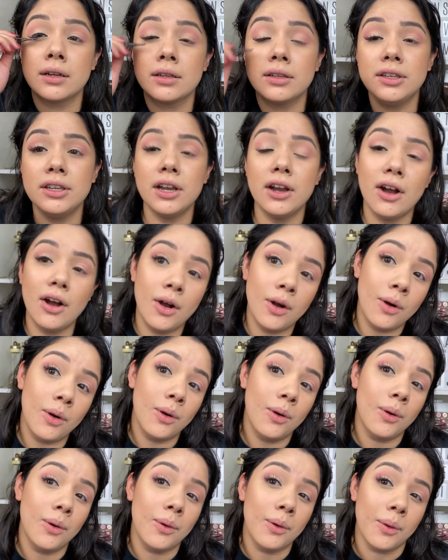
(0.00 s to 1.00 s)

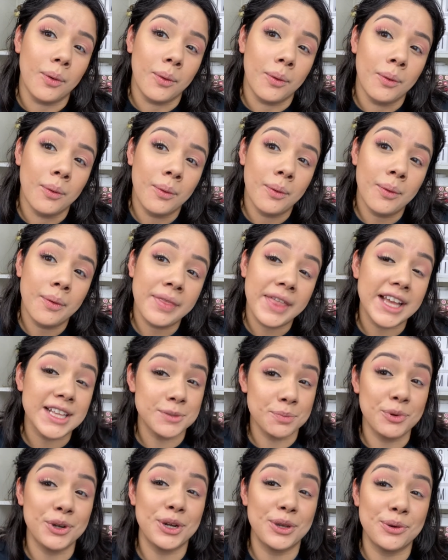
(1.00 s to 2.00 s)
Yo, that's
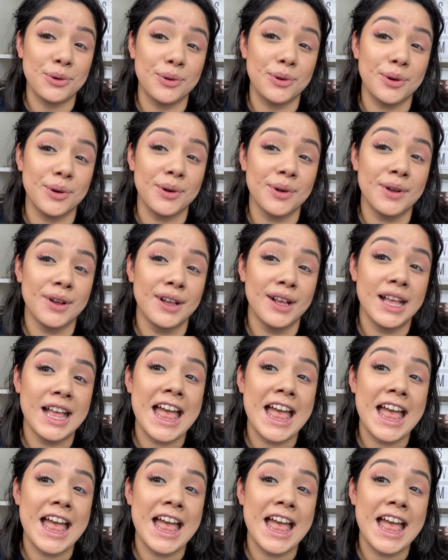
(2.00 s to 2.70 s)
pretty cool.